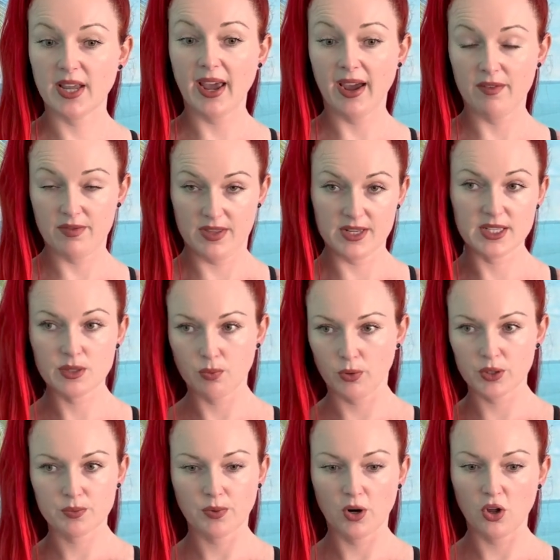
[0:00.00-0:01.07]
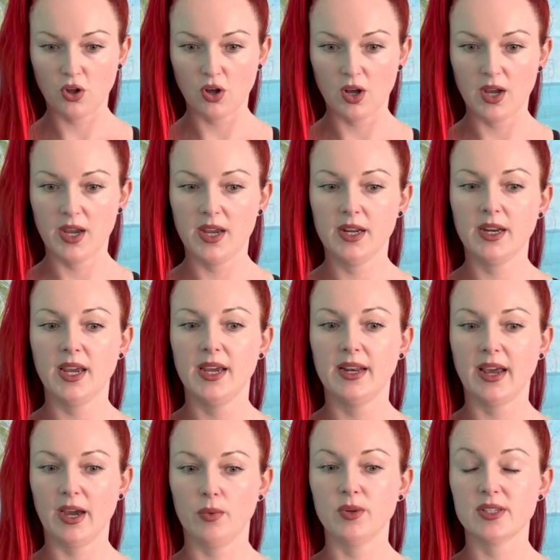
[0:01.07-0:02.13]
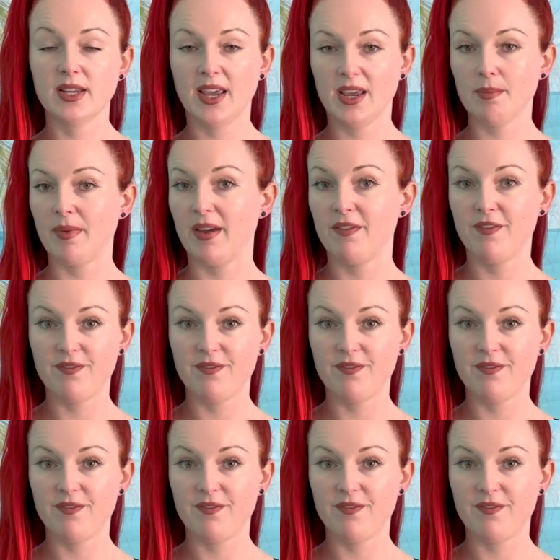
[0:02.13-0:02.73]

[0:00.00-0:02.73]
have this sports bra on and I would take my